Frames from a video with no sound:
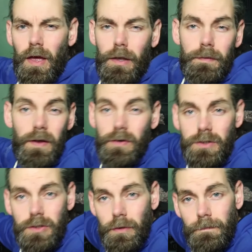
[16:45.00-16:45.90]
There are
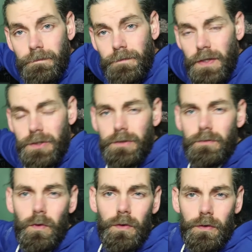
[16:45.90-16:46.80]
certain fish
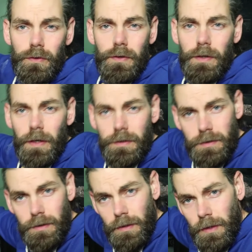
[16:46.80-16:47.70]
and whatnot you can get
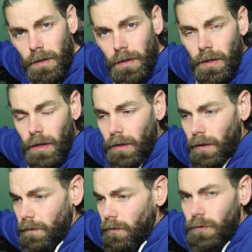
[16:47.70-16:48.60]
to,
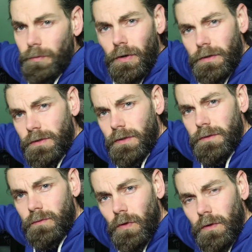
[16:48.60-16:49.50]
and
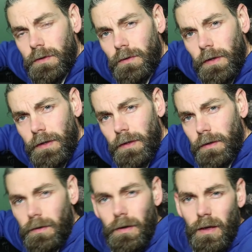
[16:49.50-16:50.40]
nudibranches and whatnot that'll eat
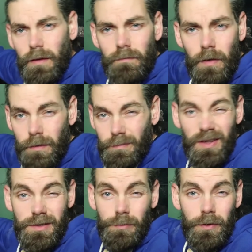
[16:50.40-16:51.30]
it.
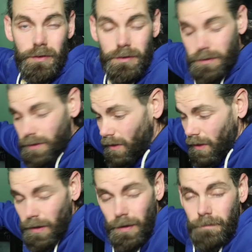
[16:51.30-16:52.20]
But to be honest,
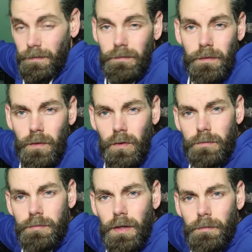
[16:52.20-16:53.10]
they've never
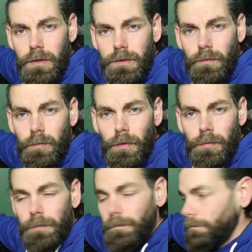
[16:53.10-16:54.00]
caused me that much of a
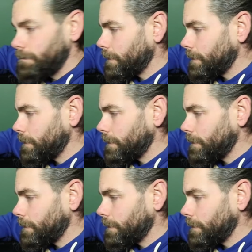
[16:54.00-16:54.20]
problem.